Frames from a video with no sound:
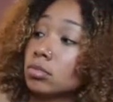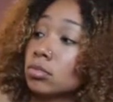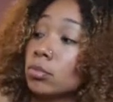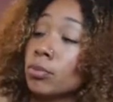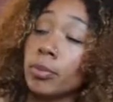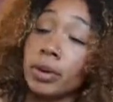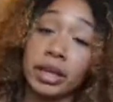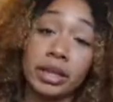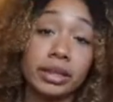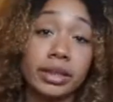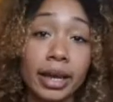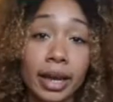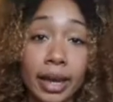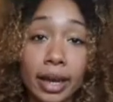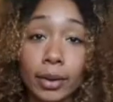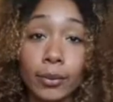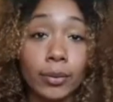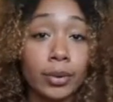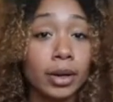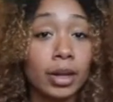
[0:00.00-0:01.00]

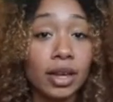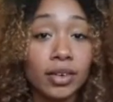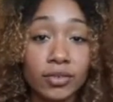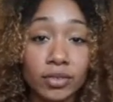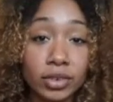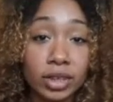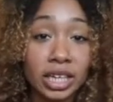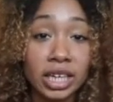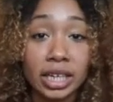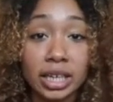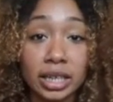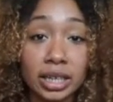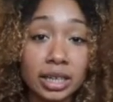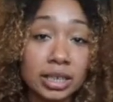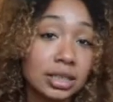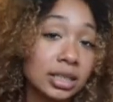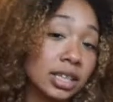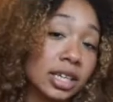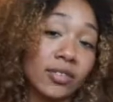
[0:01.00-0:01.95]
midday, whatever it is.